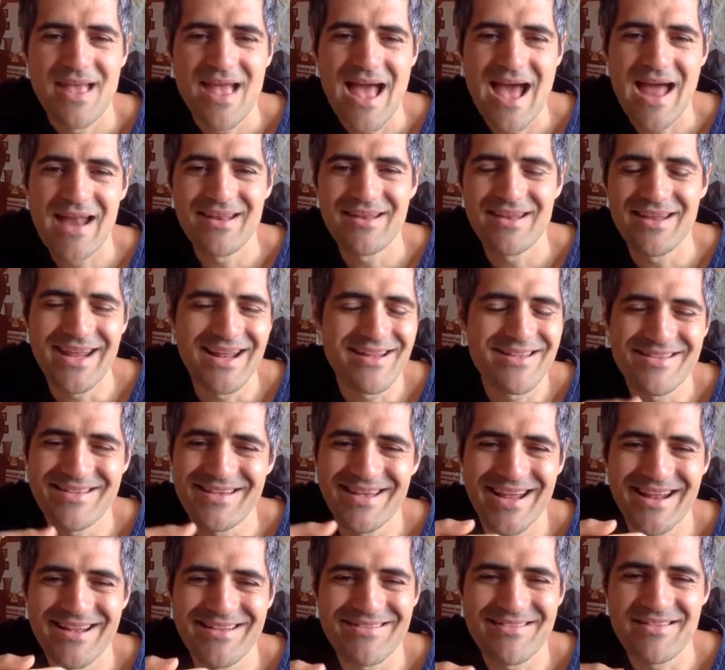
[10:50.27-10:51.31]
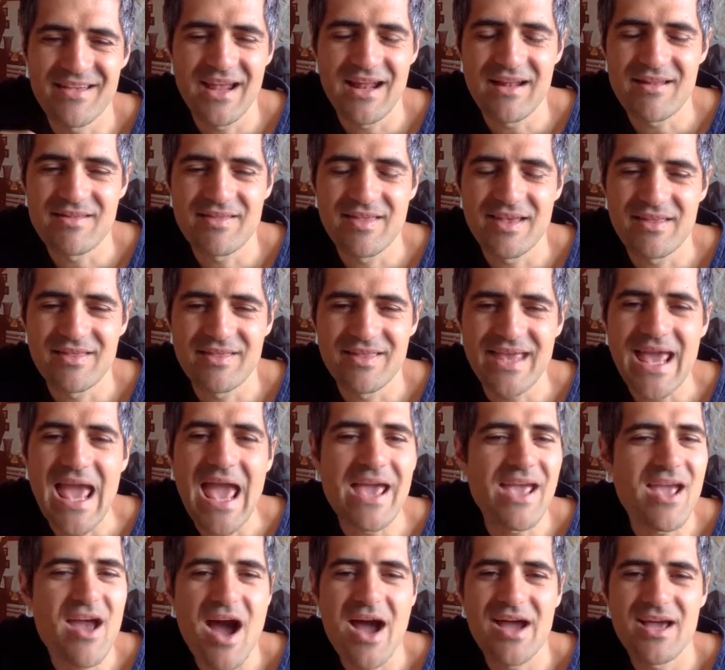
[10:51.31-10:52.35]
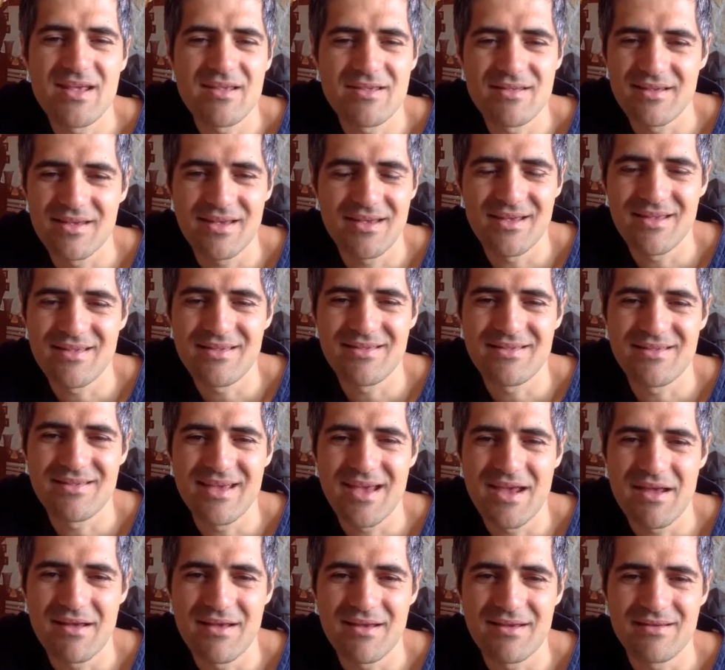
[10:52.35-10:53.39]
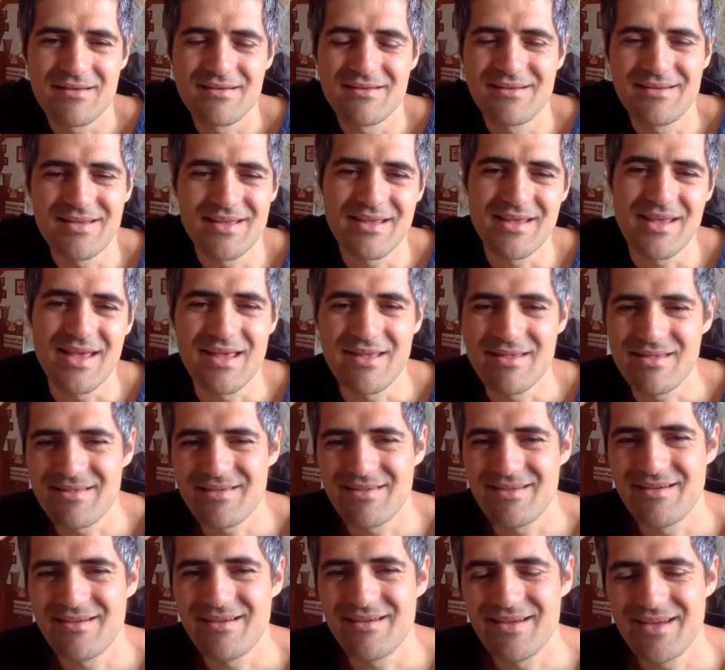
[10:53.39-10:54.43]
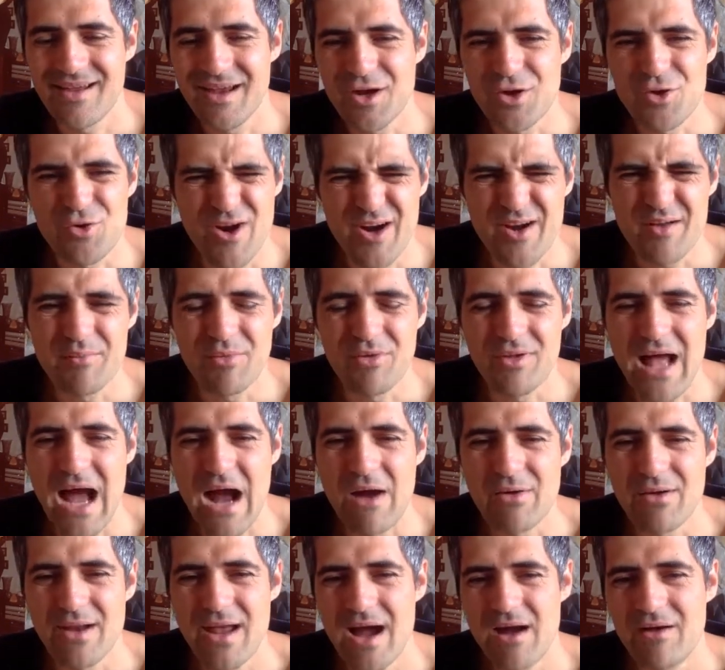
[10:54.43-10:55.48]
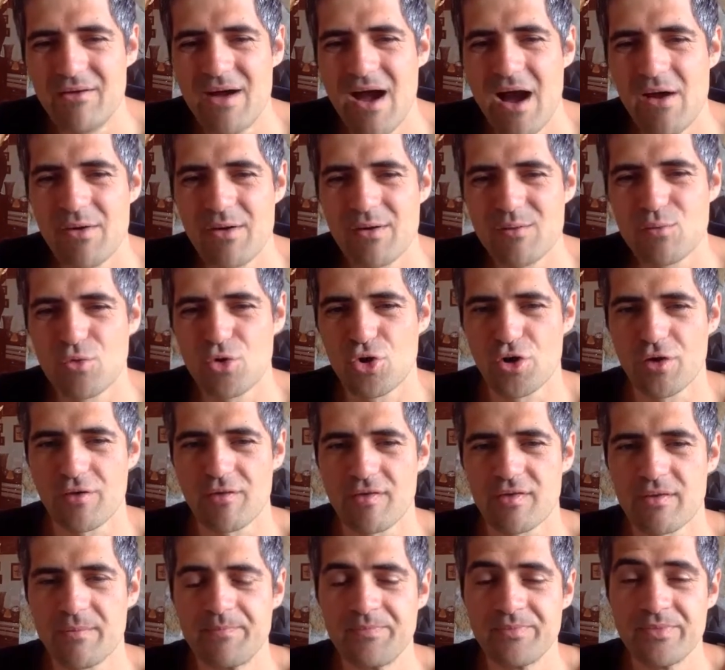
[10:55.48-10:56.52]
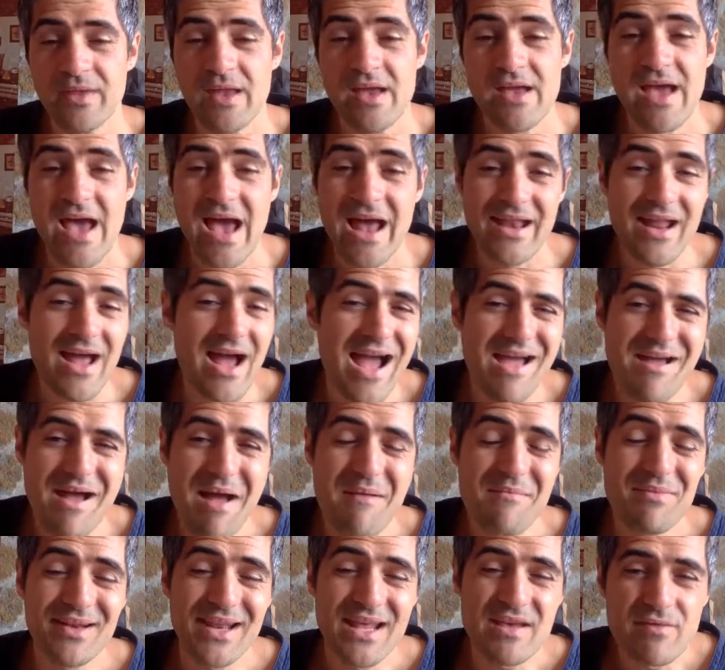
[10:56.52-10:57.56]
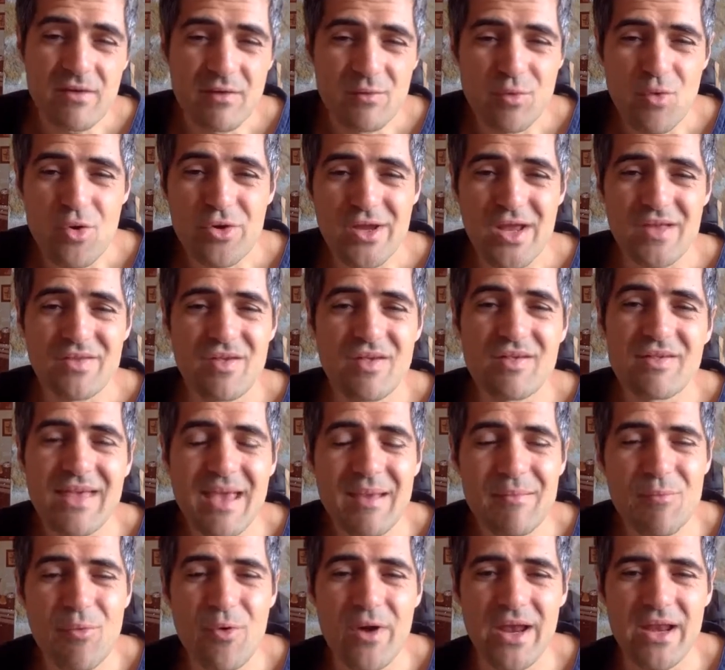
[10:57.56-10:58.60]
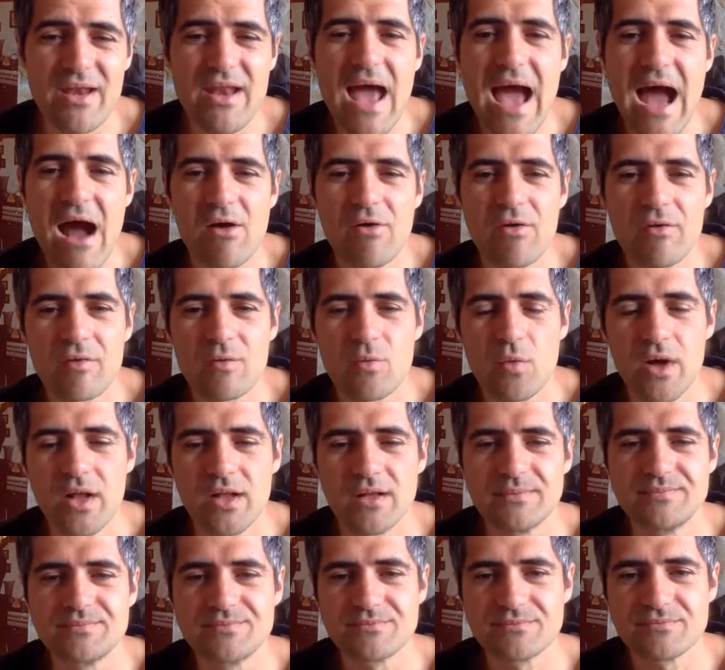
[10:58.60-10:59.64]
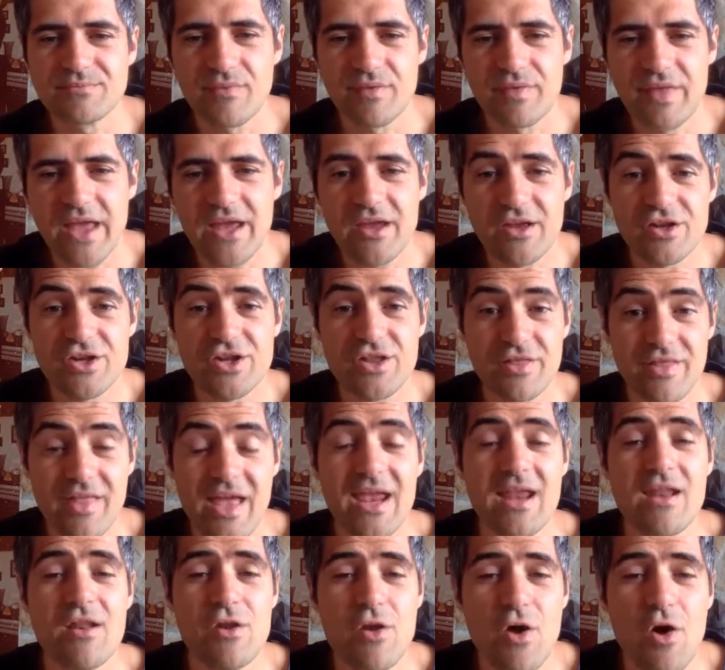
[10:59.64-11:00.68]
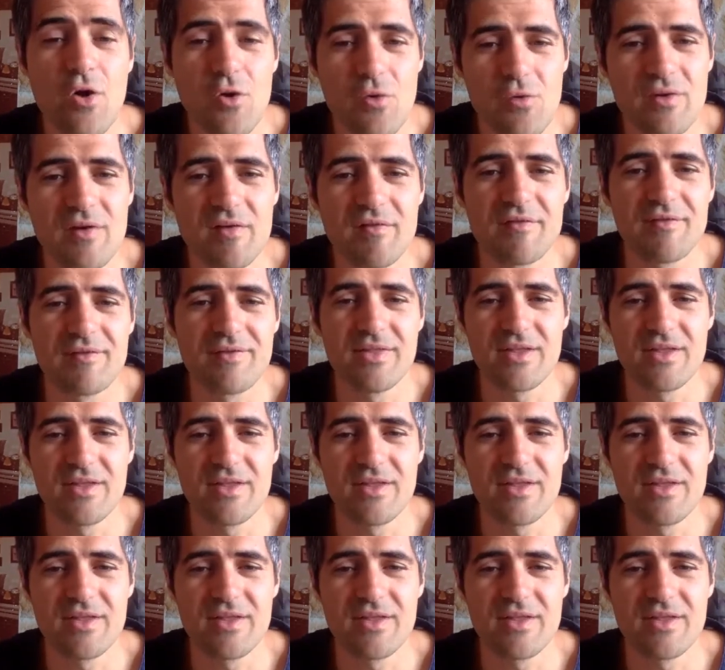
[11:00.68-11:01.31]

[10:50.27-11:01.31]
and it's it's it's the, the AI is is is uh, incredible how it how how it works, and I, I believe it's working the same way now as well. They can they know if